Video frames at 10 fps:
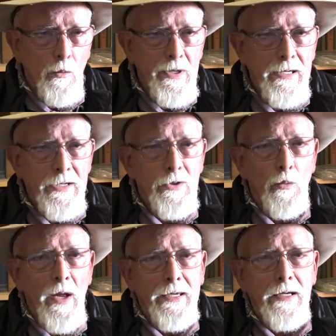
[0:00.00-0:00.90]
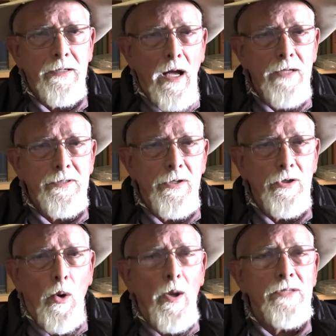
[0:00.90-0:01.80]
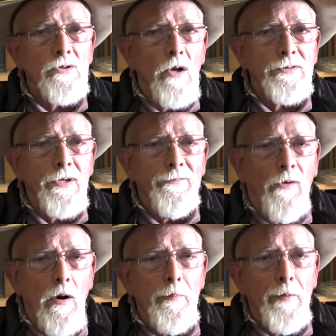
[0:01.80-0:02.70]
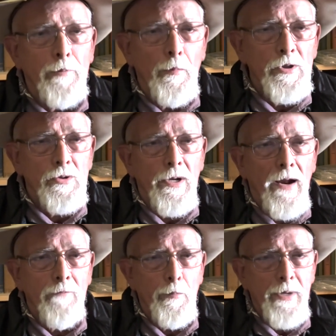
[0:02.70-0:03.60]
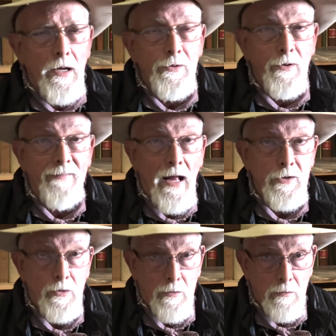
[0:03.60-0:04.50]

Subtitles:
we need to recognize that no exhausted farm implement should ever be undervalued.